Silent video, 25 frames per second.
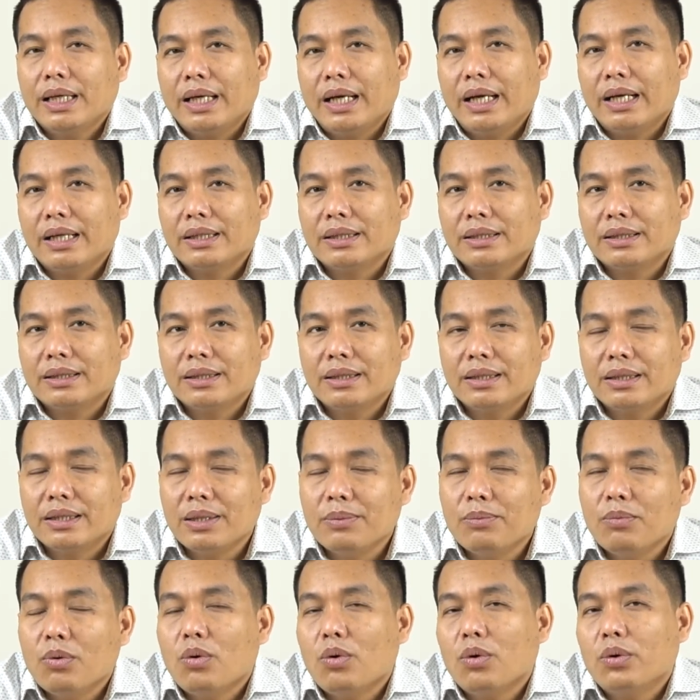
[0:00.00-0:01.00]
as
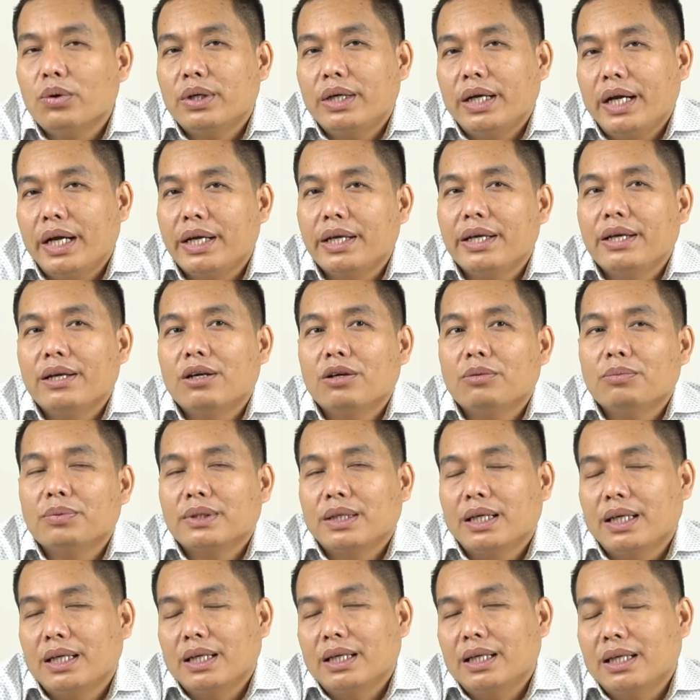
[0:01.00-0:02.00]
remote area of
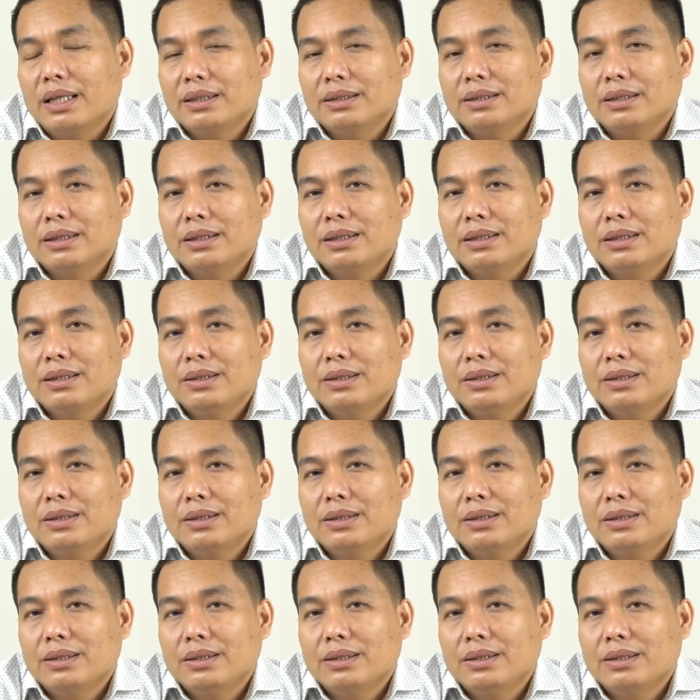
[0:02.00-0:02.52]
Sahara Desert,